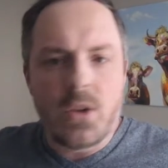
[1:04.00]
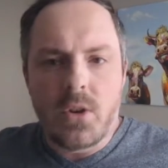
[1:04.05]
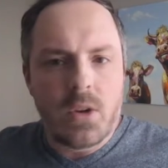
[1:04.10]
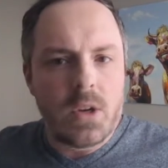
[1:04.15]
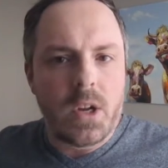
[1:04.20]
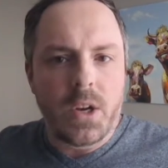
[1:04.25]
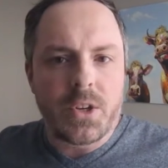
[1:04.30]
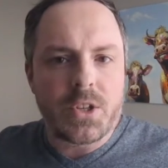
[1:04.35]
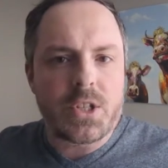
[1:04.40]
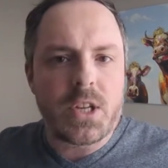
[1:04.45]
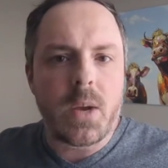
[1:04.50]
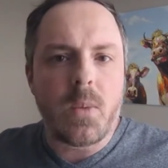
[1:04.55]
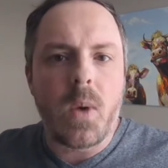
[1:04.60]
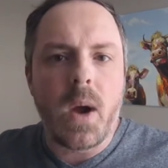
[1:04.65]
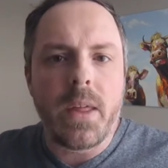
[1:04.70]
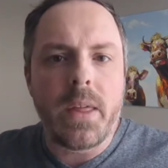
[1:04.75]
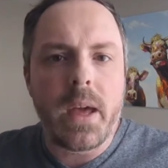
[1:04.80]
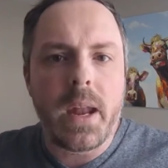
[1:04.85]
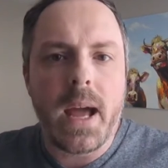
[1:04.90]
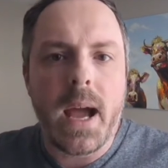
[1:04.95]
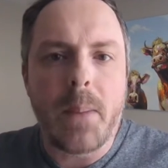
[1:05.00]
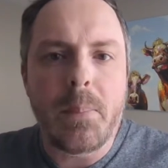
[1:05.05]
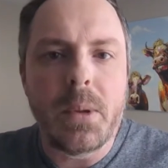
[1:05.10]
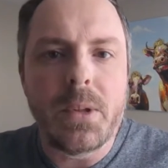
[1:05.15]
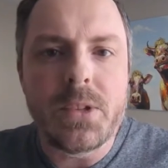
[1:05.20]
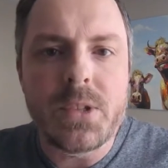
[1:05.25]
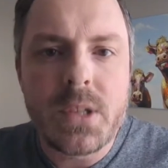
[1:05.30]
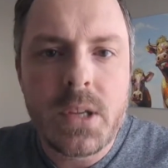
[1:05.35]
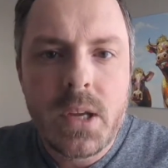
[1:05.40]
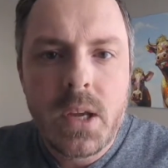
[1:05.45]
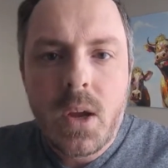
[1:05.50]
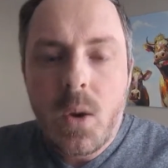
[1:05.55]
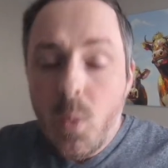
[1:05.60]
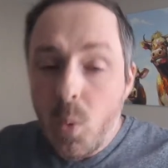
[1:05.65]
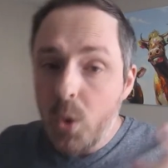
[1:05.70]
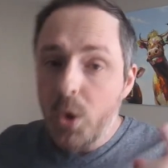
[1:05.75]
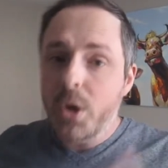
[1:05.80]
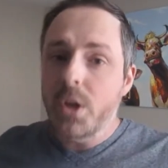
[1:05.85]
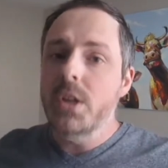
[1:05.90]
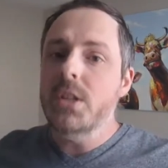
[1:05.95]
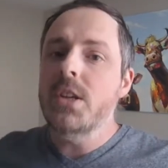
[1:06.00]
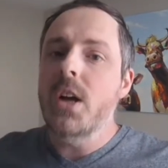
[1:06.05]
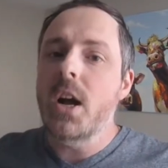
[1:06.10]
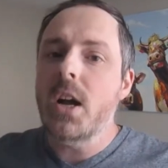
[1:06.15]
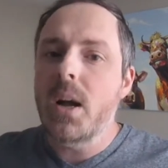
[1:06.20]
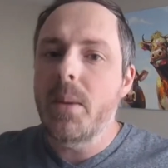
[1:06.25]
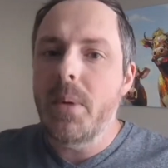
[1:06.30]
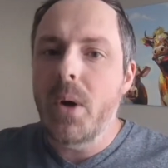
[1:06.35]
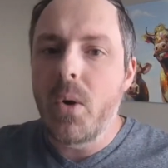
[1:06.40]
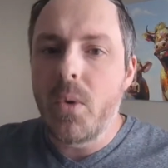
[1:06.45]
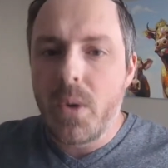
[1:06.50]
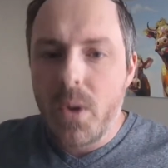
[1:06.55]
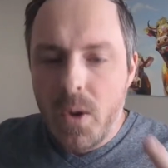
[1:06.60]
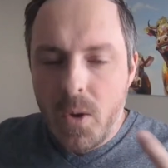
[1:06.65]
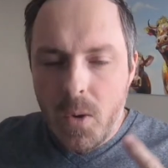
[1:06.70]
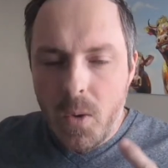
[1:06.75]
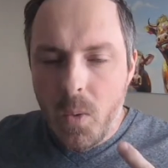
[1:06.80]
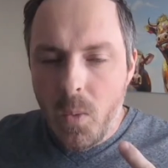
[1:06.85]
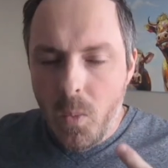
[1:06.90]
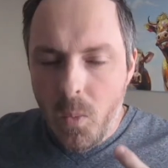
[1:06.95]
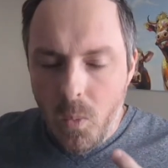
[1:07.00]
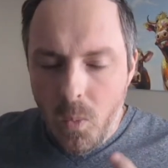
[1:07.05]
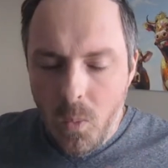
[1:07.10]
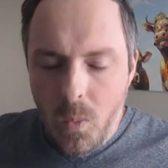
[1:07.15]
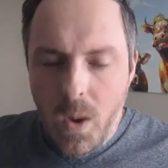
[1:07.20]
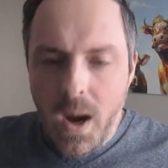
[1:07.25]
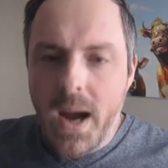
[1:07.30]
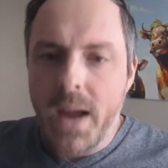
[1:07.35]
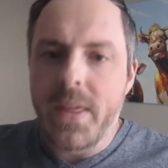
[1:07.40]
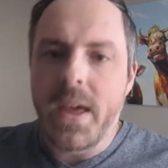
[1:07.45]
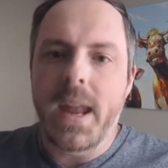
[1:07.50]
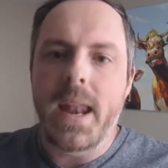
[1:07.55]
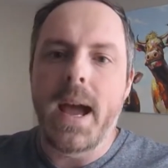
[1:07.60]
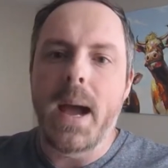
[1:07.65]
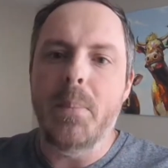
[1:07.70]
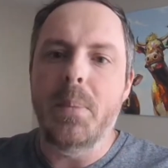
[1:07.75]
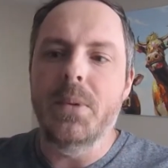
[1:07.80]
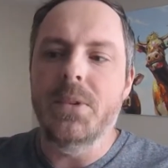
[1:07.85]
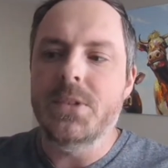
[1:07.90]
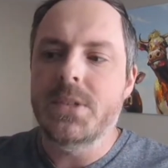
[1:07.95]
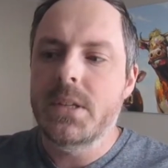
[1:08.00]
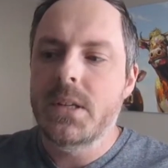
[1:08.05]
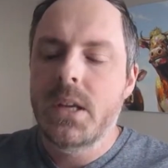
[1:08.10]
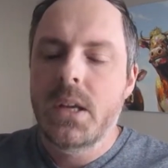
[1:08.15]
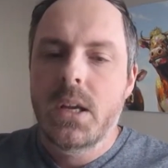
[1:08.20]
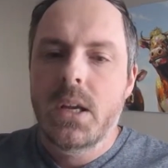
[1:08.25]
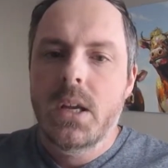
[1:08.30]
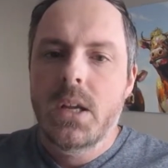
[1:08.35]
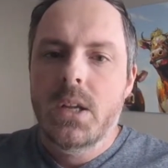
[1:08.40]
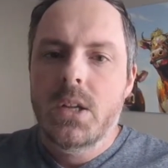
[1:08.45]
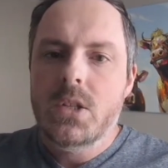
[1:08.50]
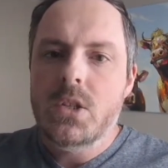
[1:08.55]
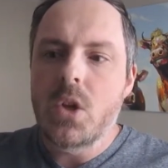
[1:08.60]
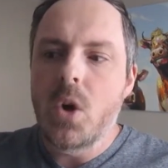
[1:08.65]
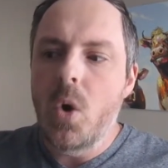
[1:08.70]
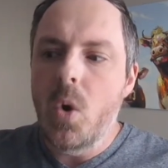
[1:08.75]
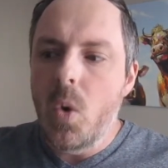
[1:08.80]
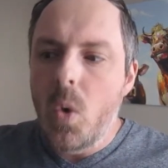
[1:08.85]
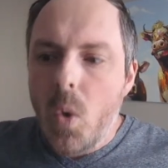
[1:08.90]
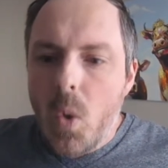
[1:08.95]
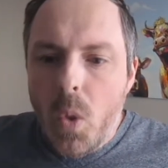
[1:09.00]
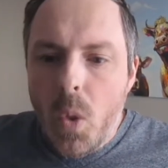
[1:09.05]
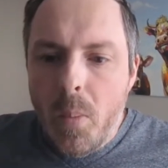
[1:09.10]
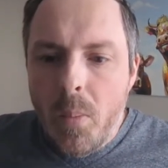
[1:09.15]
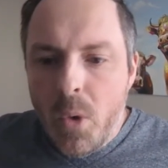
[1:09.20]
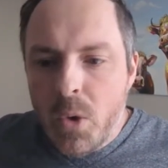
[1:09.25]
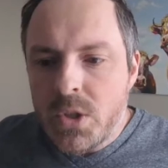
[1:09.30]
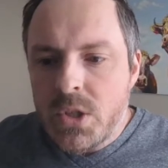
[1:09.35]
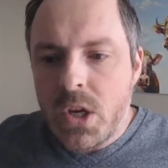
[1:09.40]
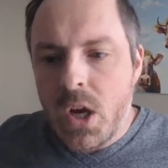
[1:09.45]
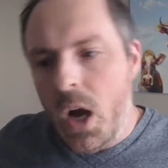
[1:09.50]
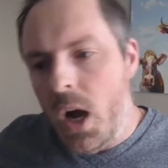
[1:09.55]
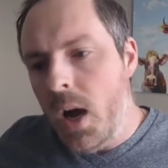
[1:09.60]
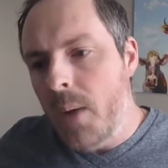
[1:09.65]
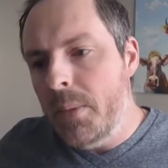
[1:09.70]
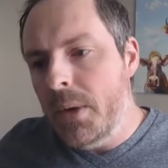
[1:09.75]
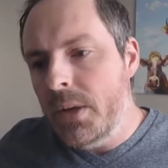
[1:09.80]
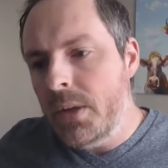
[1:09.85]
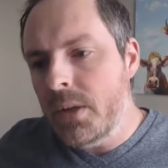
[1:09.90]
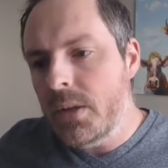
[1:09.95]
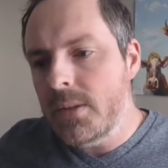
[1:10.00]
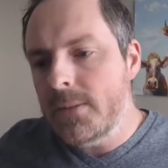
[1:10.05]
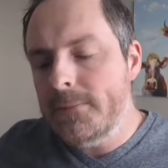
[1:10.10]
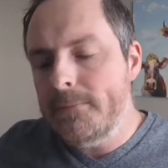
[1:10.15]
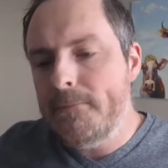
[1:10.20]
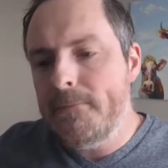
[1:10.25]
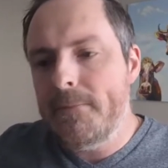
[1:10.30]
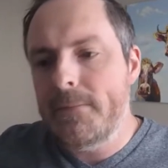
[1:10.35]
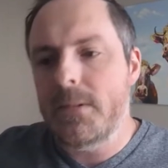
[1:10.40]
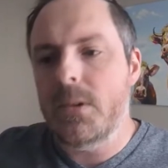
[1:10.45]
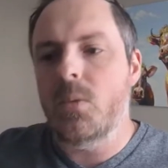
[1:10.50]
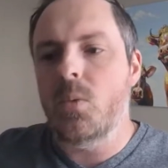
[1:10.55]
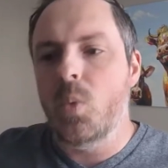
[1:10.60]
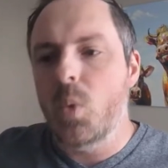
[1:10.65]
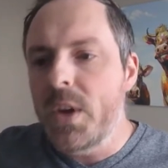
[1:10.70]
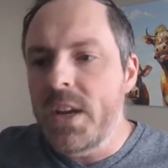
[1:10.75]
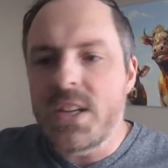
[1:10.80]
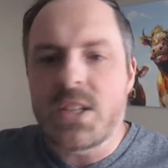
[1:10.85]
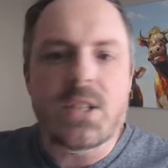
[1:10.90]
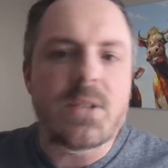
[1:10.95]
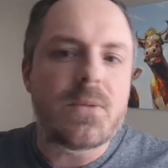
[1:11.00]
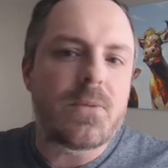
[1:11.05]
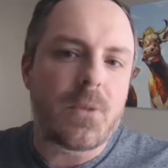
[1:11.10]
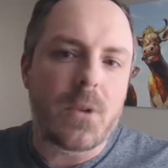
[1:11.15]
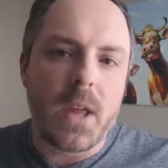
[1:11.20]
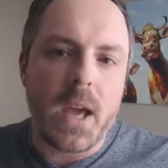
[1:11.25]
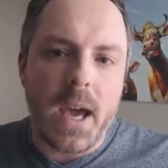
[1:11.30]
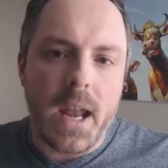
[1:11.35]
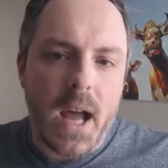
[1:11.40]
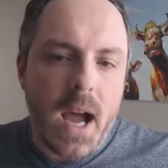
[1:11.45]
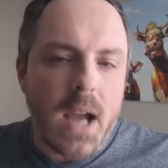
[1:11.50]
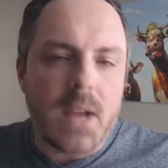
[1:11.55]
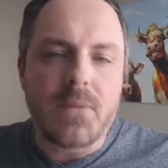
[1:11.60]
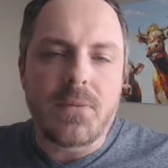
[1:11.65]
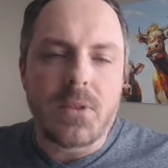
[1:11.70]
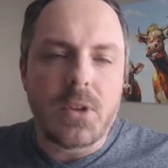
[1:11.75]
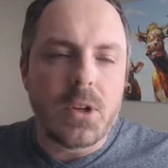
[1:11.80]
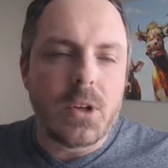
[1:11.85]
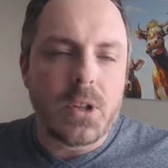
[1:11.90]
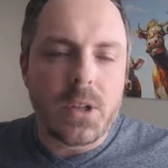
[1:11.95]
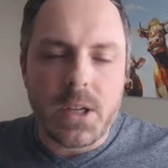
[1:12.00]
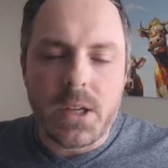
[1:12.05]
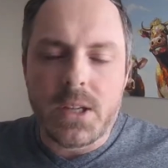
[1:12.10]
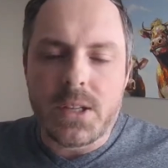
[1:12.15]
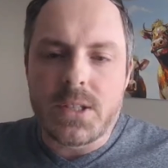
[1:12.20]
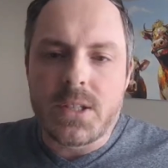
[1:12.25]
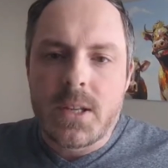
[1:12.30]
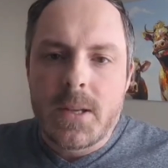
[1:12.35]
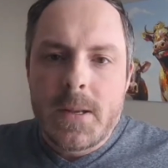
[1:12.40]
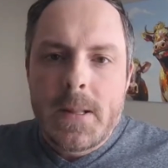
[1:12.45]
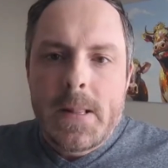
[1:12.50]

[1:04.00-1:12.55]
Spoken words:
don't understand why that happens. We're going to talk about why that happens. So the most common reason for that, I feel, is